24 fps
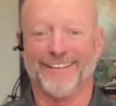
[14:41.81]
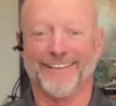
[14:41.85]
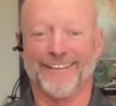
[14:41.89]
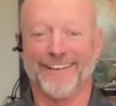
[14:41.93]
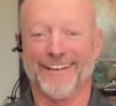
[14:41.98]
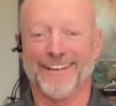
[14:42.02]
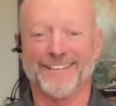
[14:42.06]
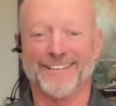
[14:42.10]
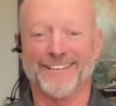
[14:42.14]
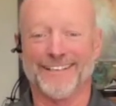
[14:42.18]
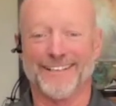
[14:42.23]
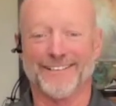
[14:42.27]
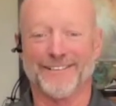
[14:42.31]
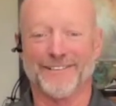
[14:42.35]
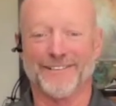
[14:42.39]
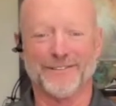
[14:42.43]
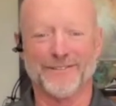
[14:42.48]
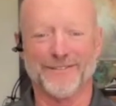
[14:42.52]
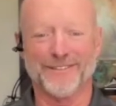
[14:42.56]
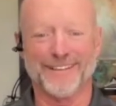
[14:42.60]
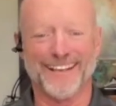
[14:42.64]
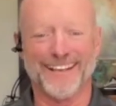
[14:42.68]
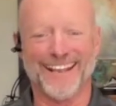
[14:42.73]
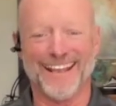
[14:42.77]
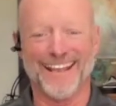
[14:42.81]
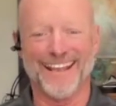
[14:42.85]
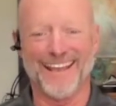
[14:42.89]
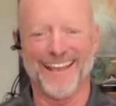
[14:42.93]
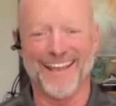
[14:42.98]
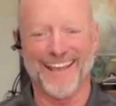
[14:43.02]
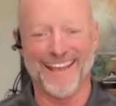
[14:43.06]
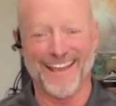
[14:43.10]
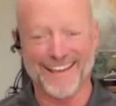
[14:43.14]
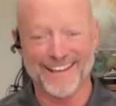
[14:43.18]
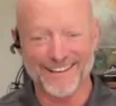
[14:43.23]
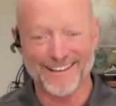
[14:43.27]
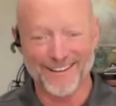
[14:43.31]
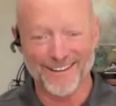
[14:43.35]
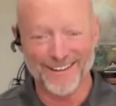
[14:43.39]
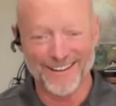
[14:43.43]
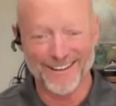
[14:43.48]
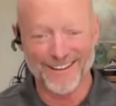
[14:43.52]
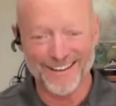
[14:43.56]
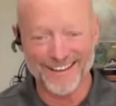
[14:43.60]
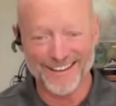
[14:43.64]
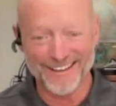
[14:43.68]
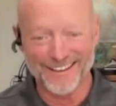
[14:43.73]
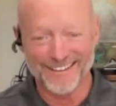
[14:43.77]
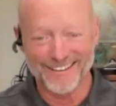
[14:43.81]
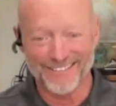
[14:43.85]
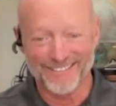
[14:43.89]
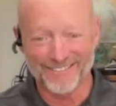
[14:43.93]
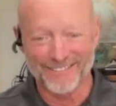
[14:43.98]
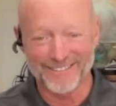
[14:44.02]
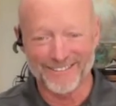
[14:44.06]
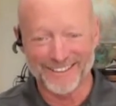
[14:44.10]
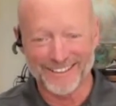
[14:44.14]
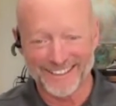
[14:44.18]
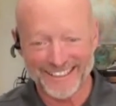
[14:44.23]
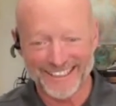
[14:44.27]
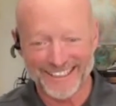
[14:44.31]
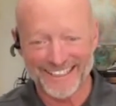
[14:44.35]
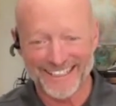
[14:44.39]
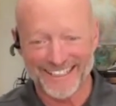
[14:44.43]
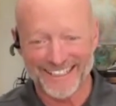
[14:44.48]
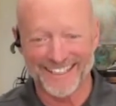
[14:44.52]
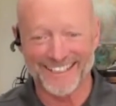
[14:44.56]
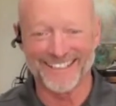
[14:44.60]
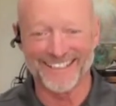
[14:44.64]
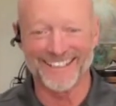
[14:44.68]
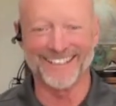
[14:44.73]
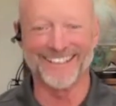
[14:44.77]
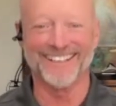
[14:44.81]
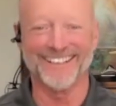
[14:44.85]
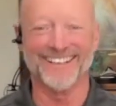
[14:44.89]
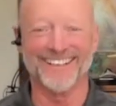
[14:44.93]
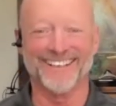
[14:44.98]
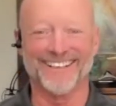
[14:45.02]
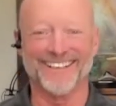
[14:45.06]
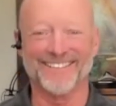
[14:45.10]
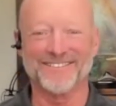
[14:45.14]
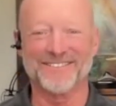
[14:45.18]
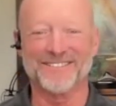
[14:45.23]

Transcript: and I said you're doing analog, really? Yeah.